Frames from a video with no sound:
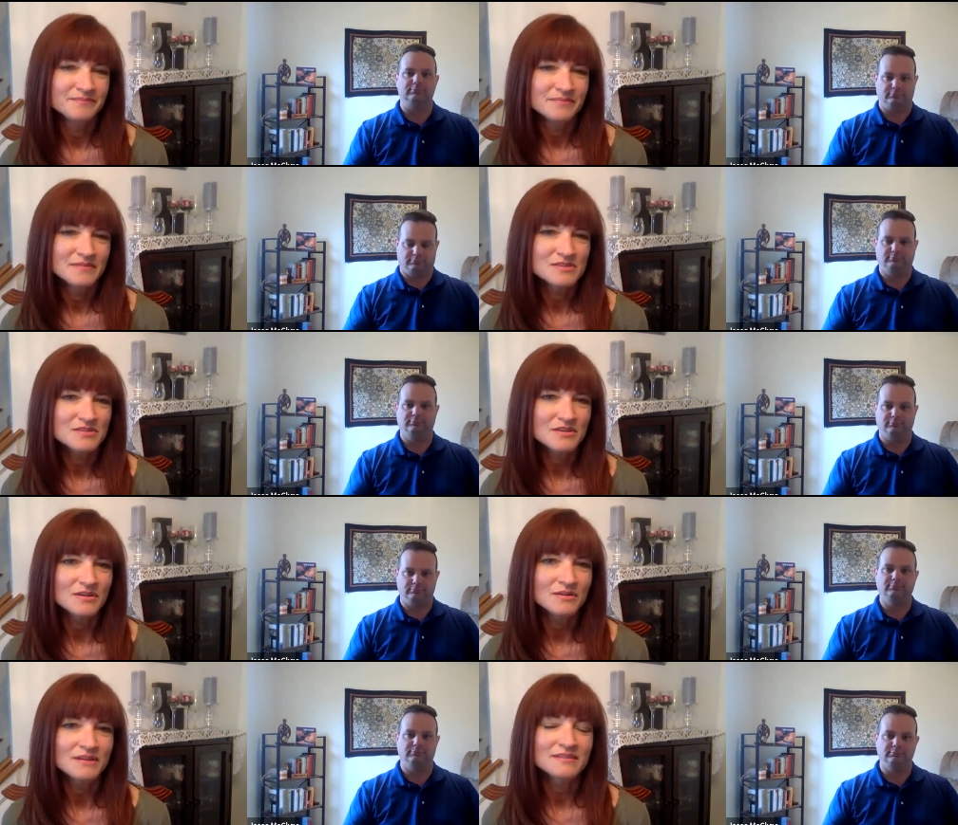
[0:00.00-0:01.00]
Speaker 1: Mm-hmm.
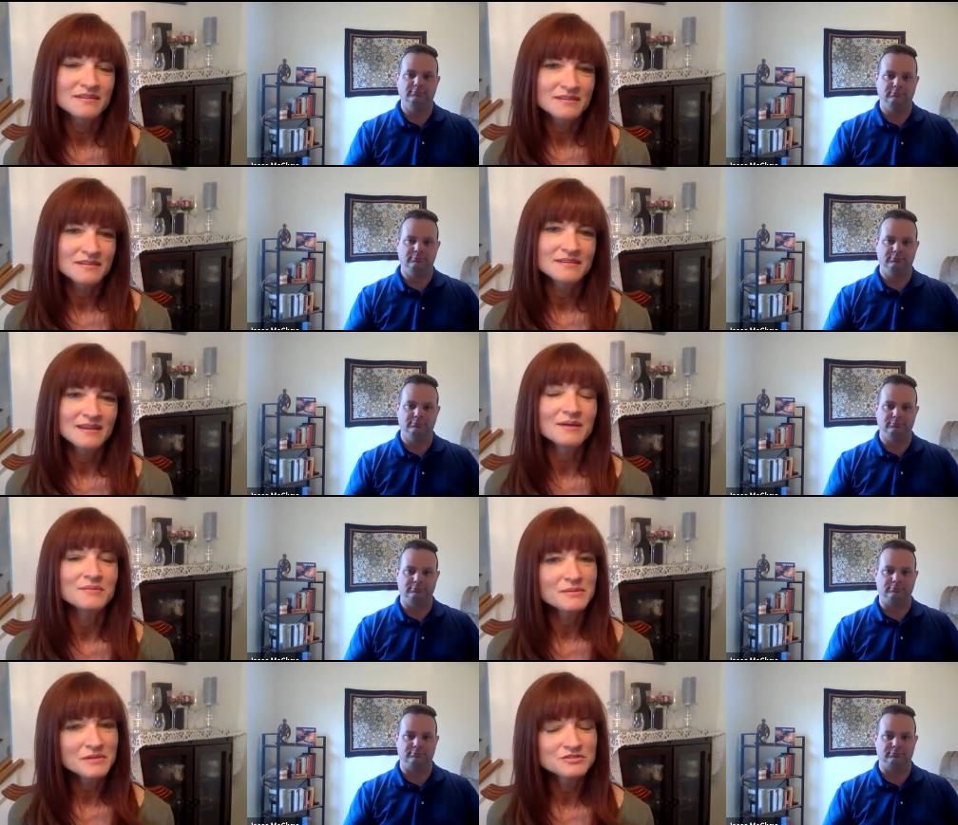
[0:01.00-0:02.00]
So I think,
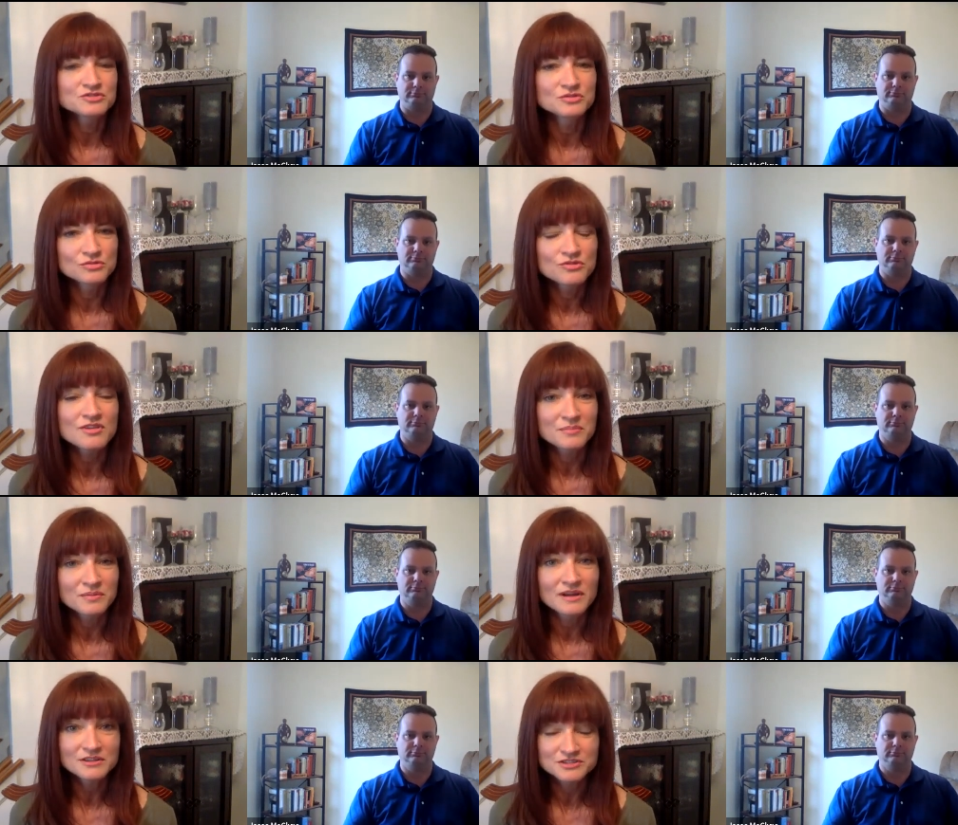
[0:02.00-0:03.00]
yeah, maybe true
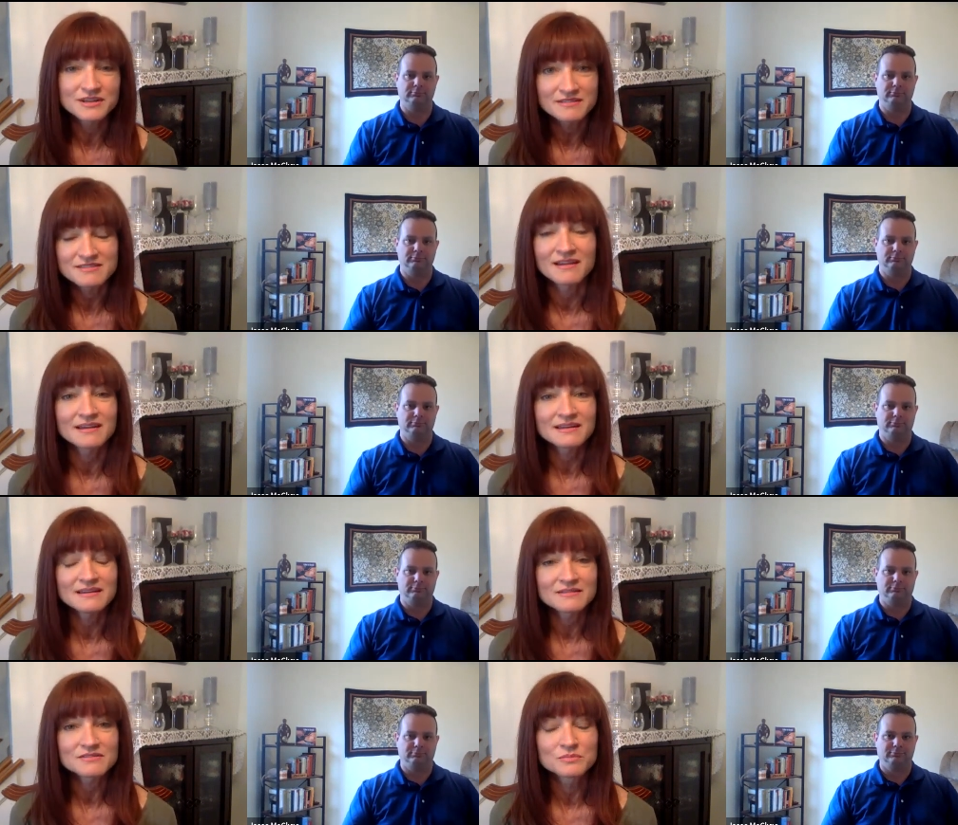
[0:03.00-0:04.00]
separation
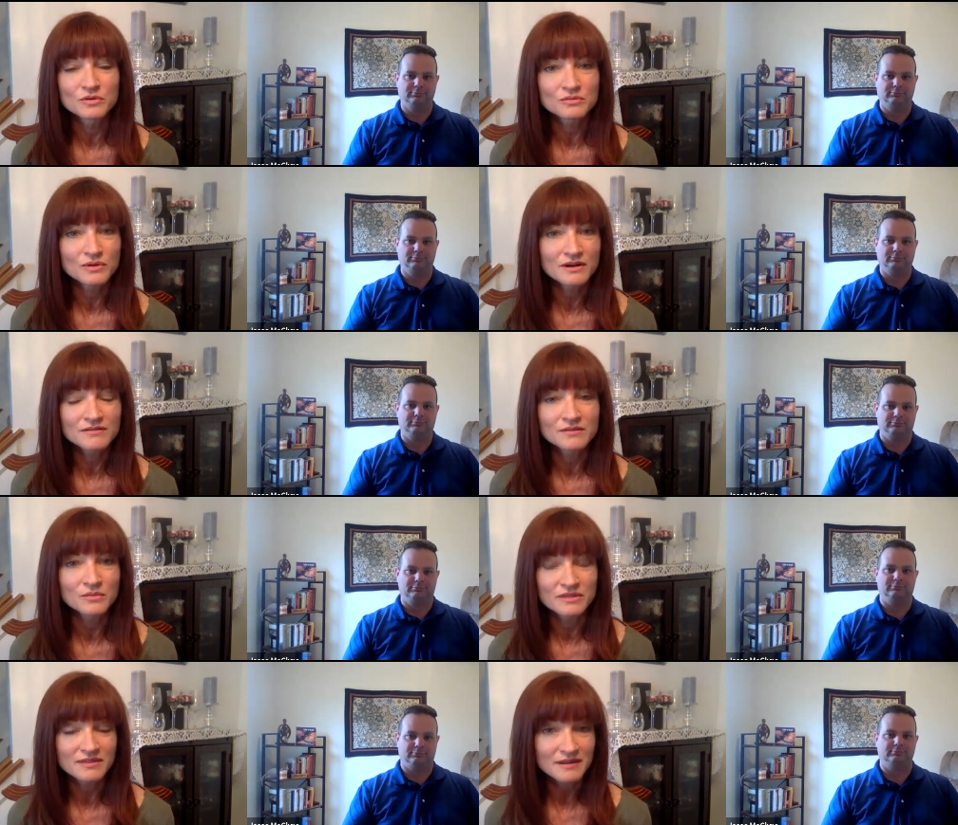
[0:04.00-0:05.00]
anxiety is more rare
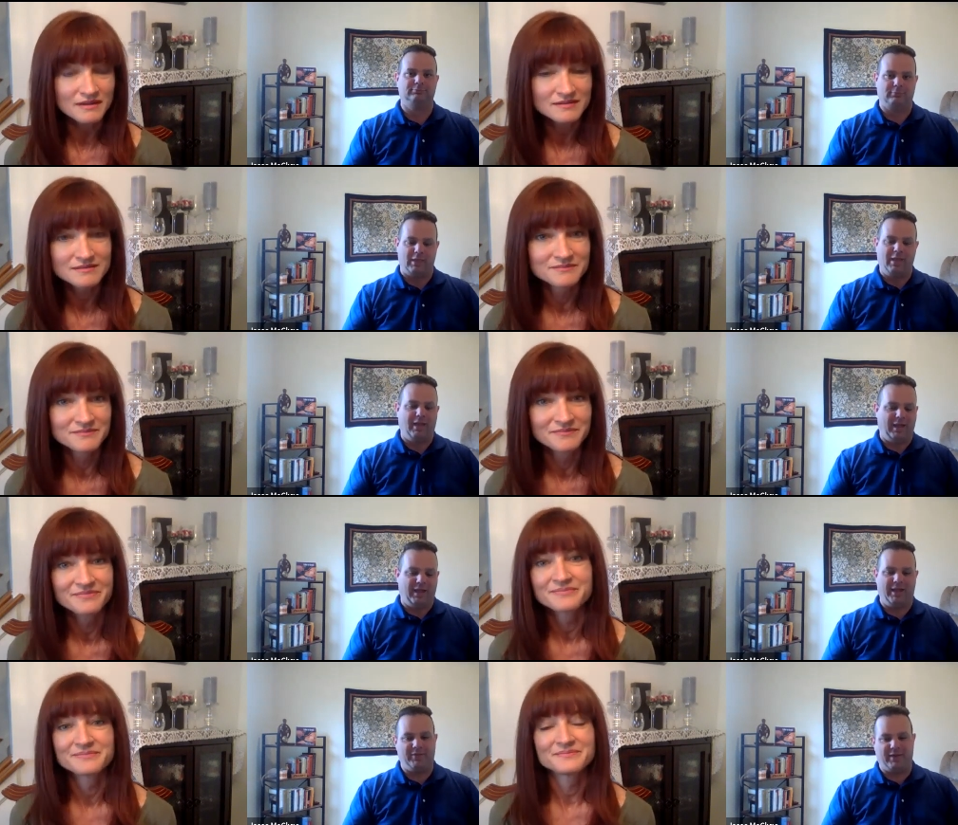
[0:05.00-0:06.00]
than we think
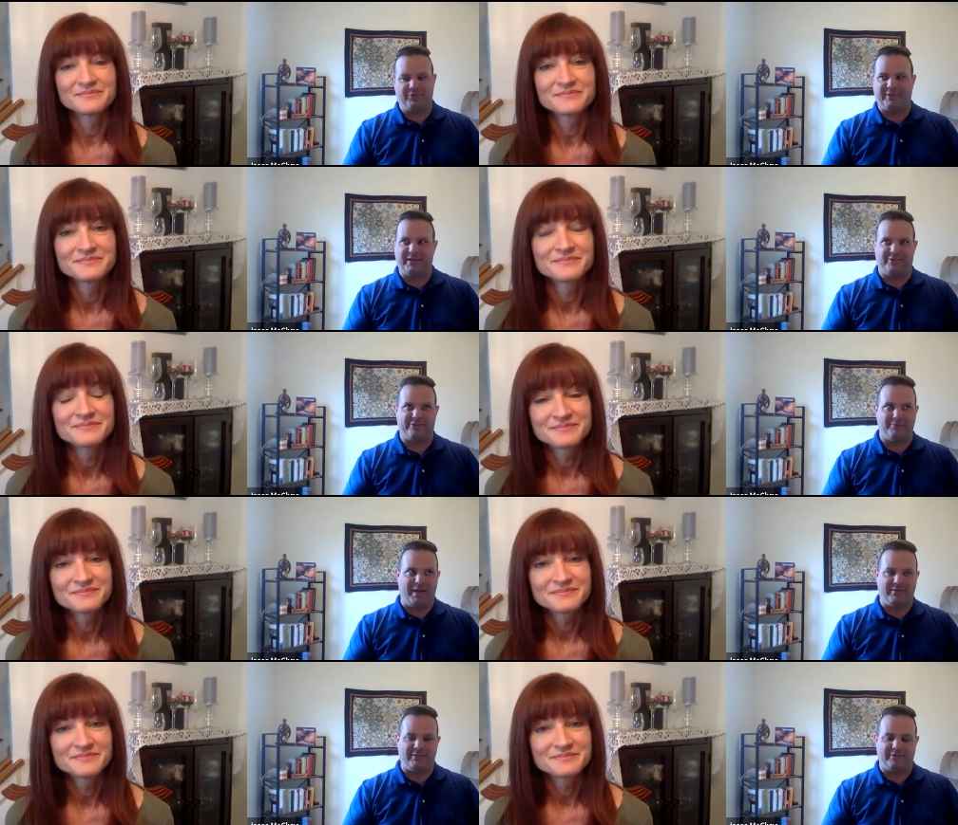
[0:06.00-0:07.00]
Speaker 2: and that's kind of
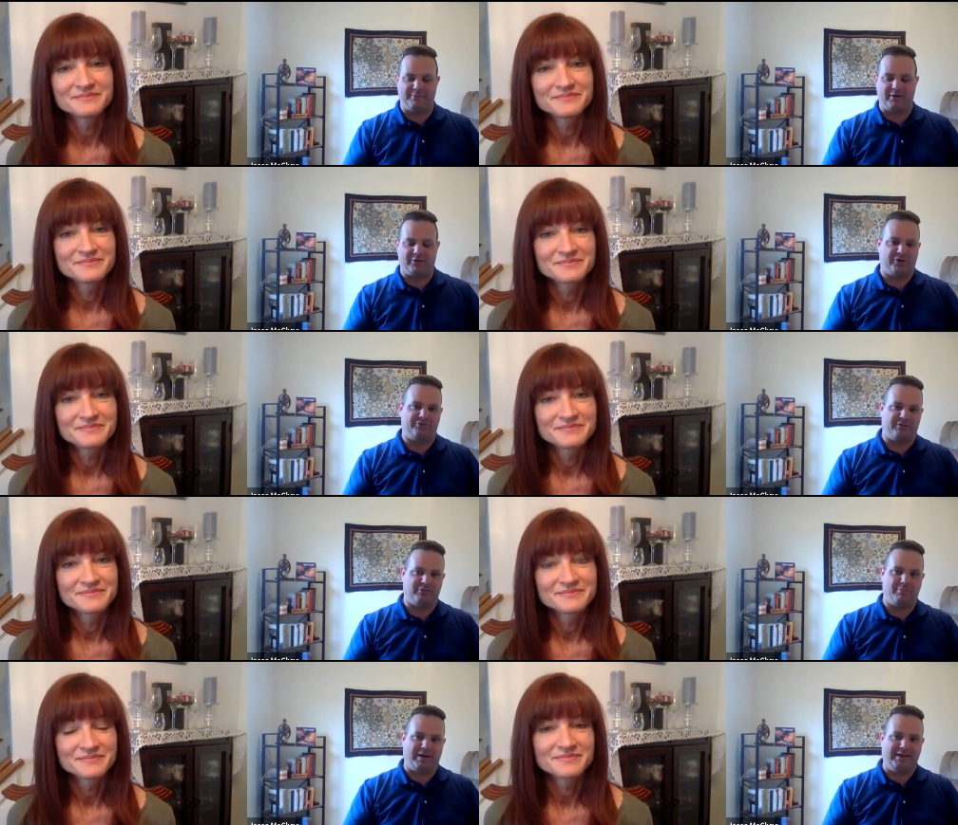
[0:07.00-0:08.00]
semantics. I'm not sure if
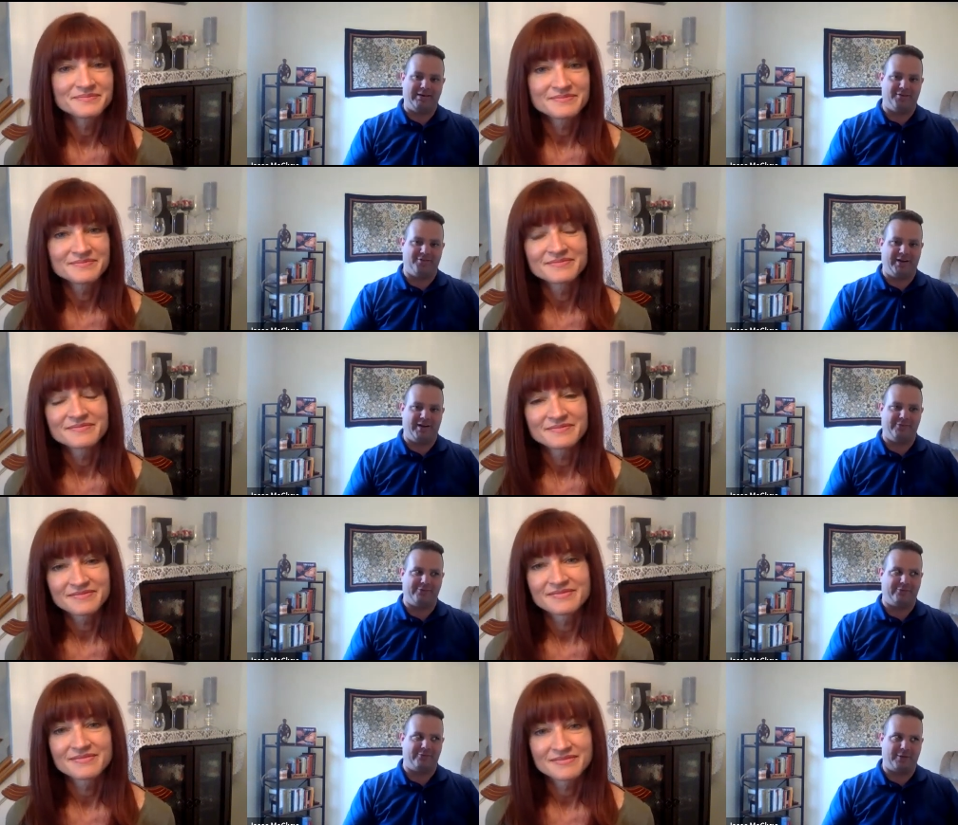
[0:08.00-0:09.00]
everybody
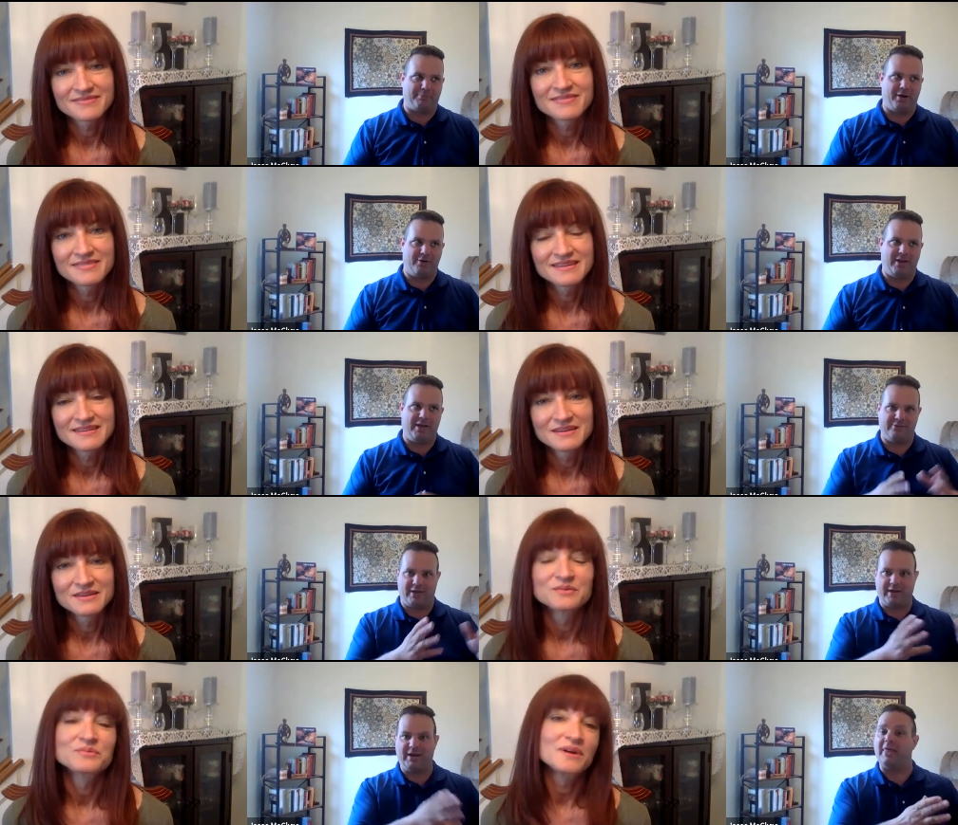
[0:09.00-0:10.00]
defines separation
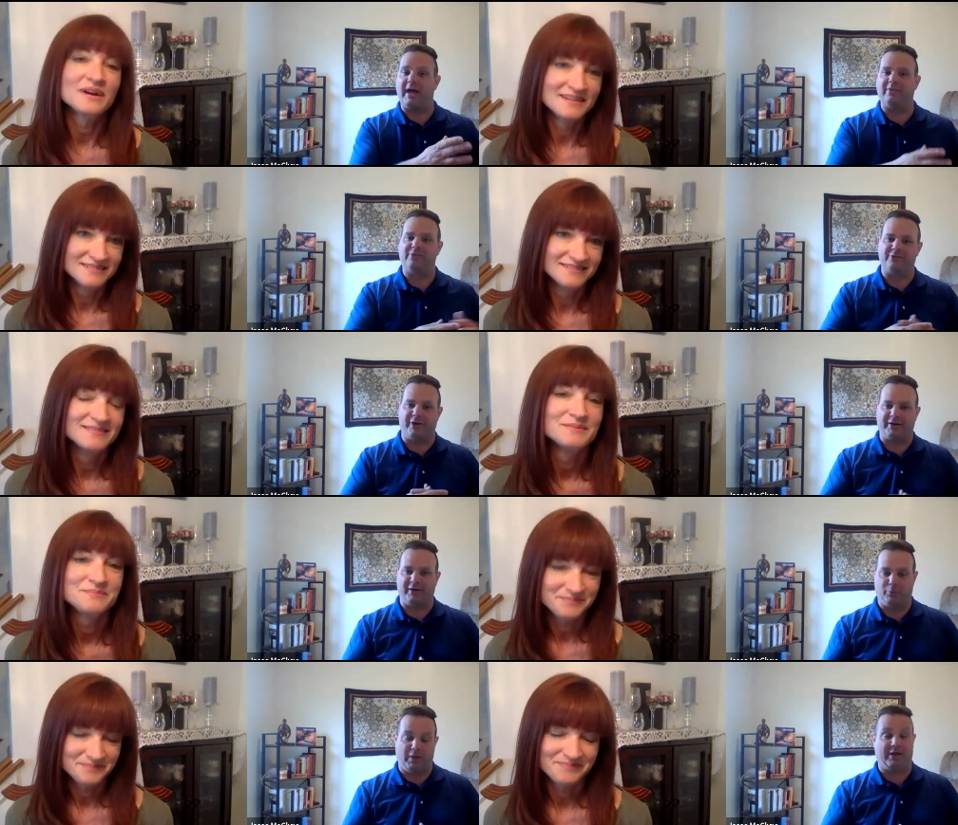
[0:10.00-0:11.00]
anxiety that
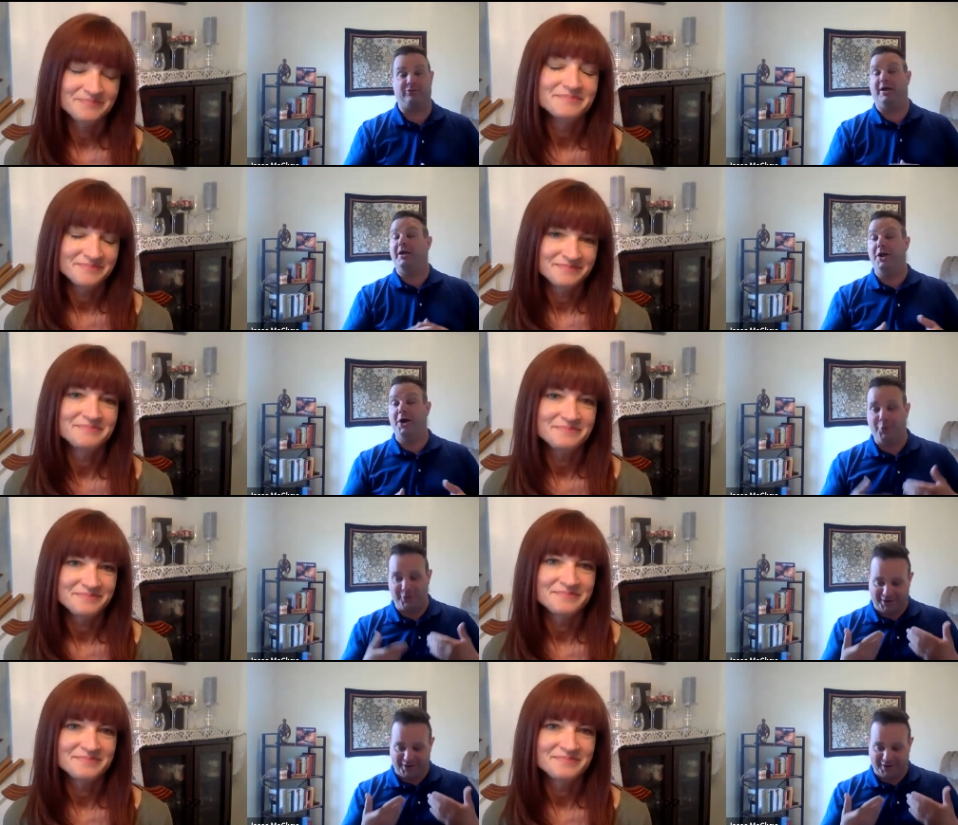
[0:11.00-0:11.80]
strictly. Well, actually, I know